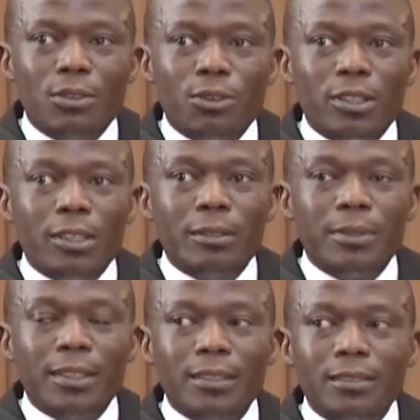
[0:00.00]
Would he
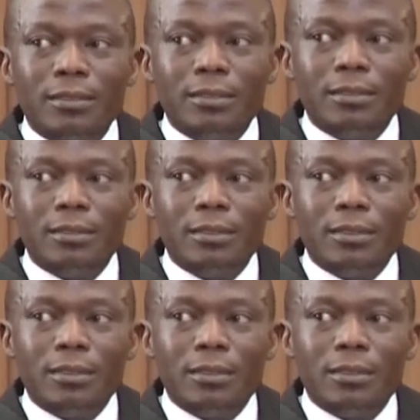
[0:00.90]
be
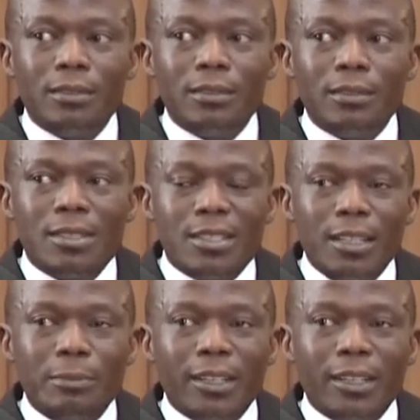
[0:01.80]
still